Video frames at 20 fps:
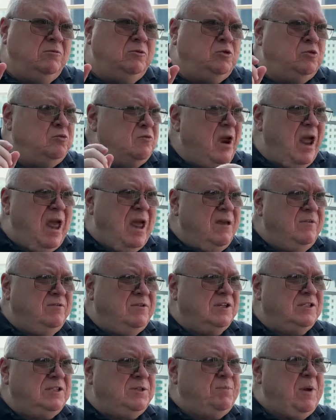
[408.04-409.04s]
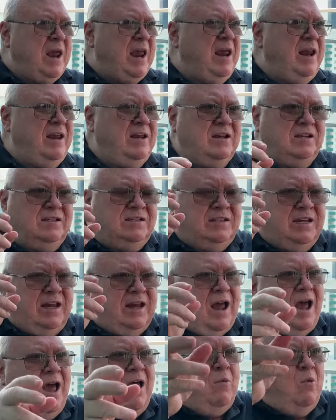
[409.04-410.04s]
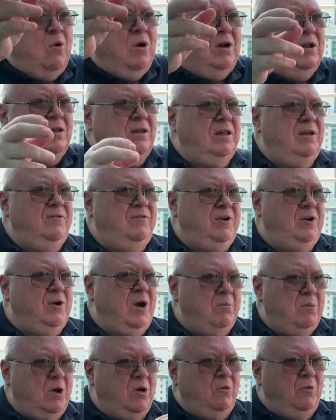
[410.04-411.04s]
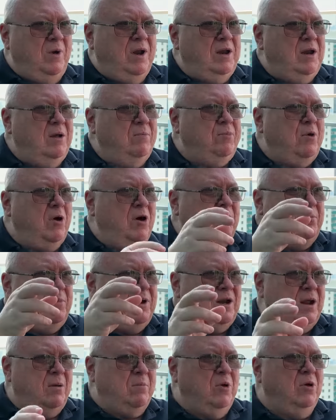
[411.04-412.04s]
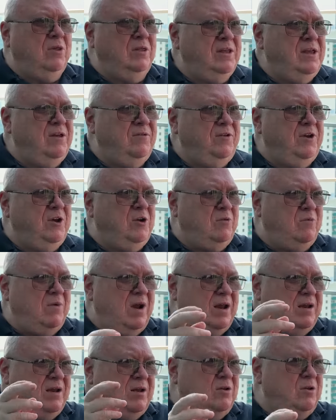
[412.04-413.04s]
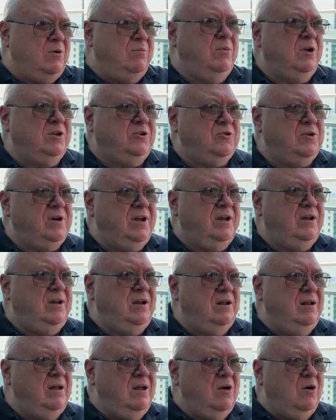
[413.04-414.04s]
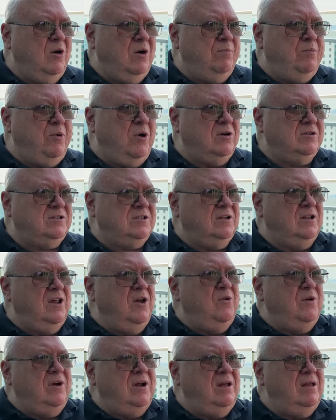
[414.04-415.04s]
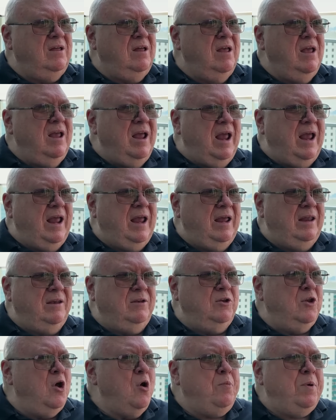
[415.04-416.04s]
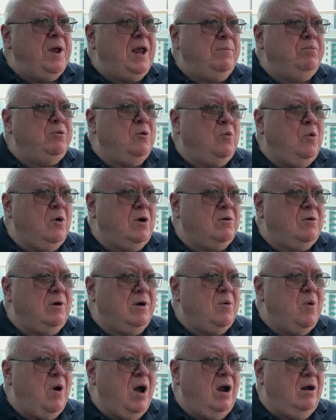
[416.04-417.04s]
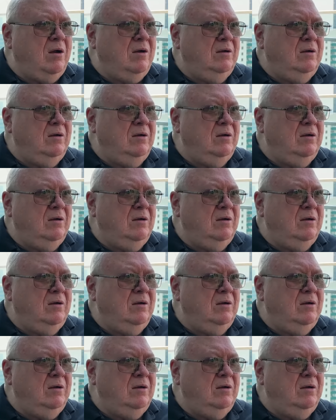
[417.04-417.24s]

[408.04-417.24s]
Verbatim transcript: drive to Spain and say, I wanna live here. I'm gonna rent an apartment, I'm gonna live here, right here in Madrid or Barcelona, and no paperwork required.